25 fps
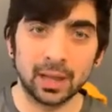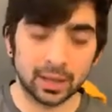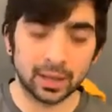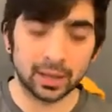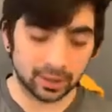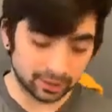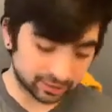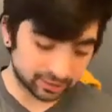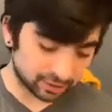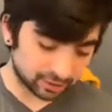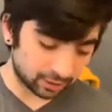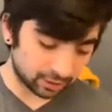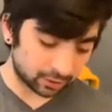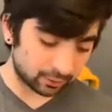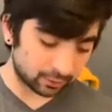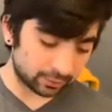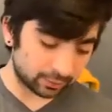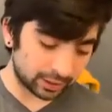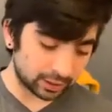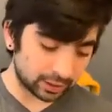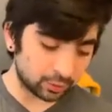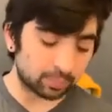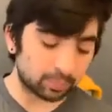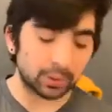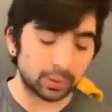So when
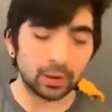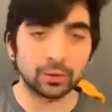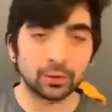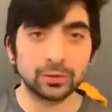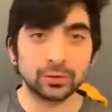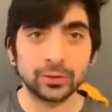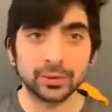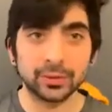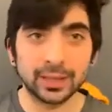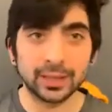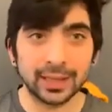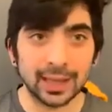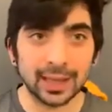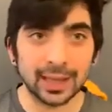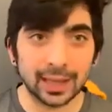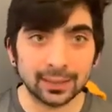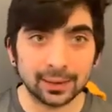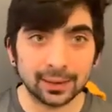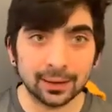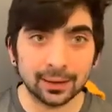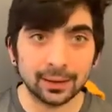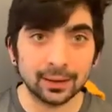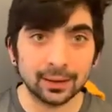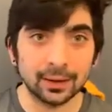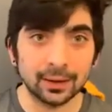you purl two
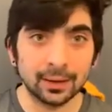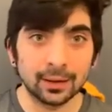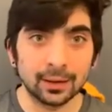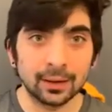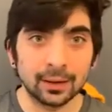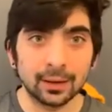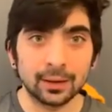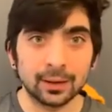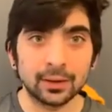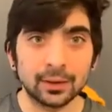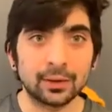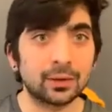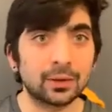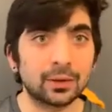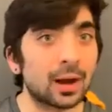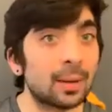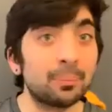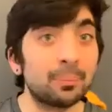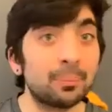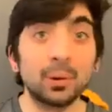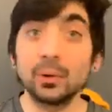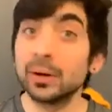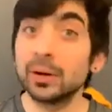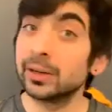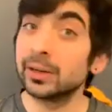together, you're not
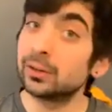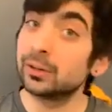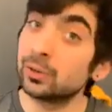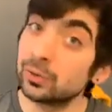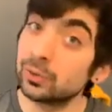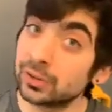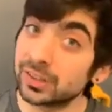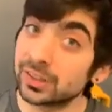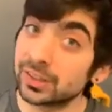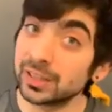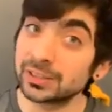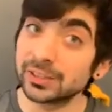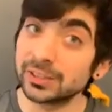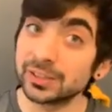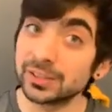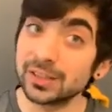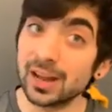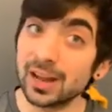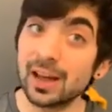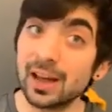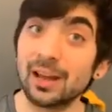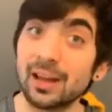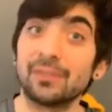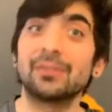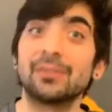pulling two stitches
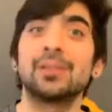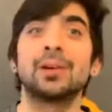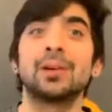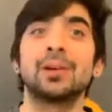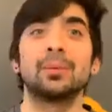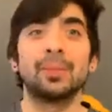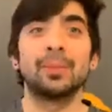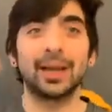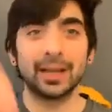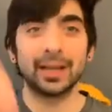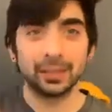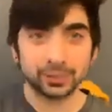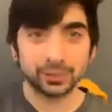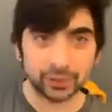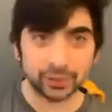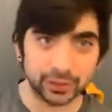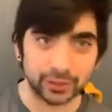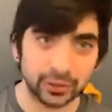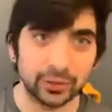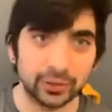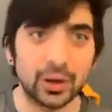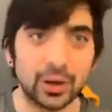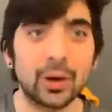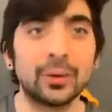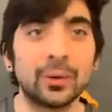off. You're making sure you
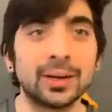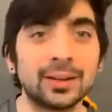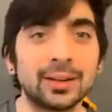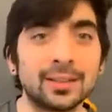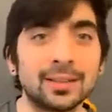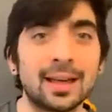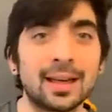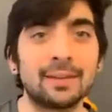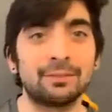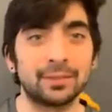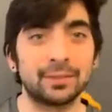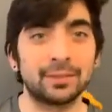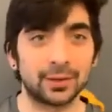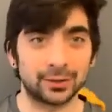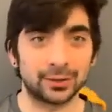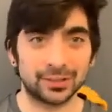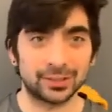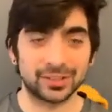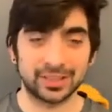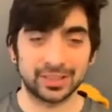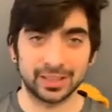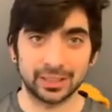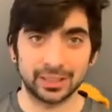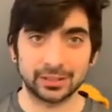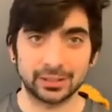go into that first
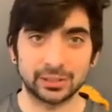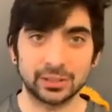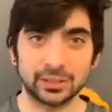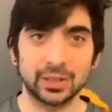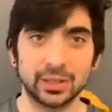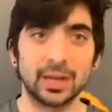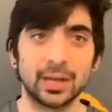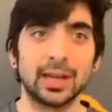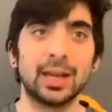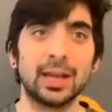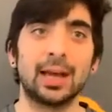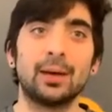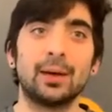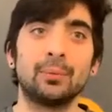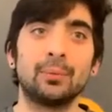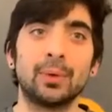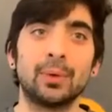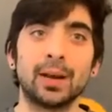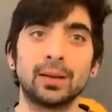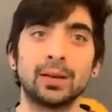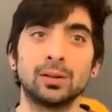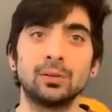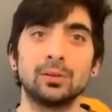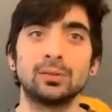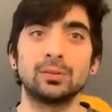stitch. And
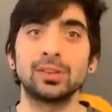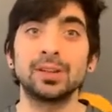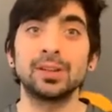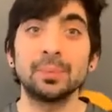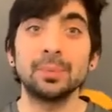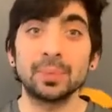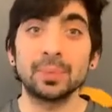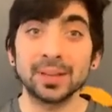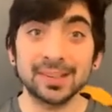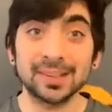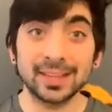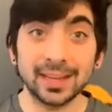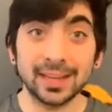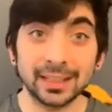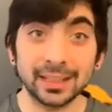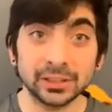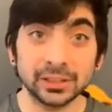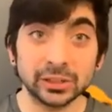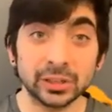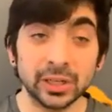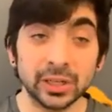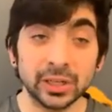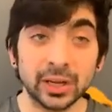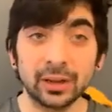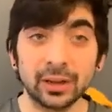when you slip a
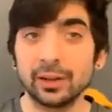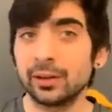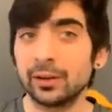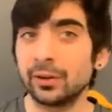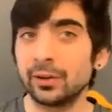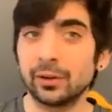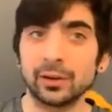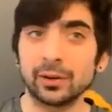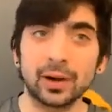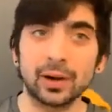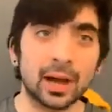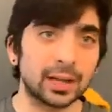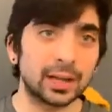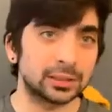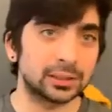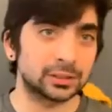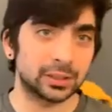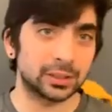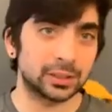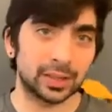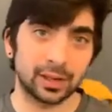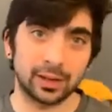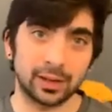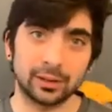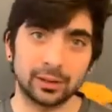stitch,
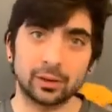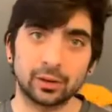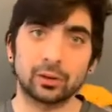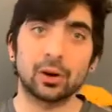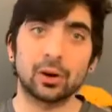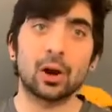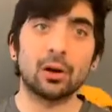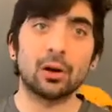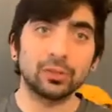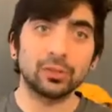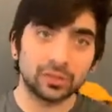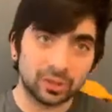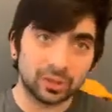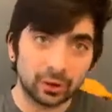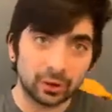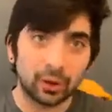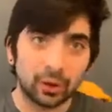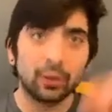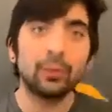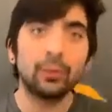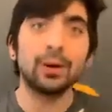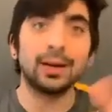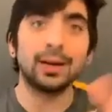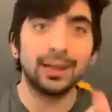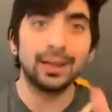you're
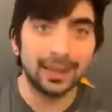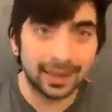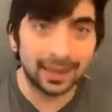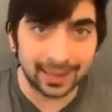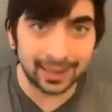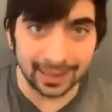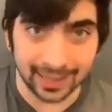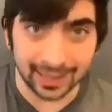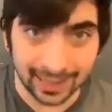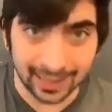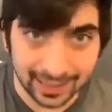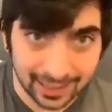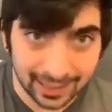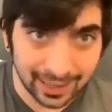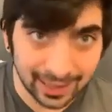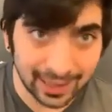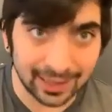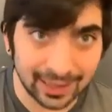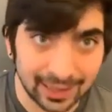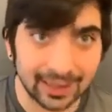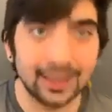also knitting it again.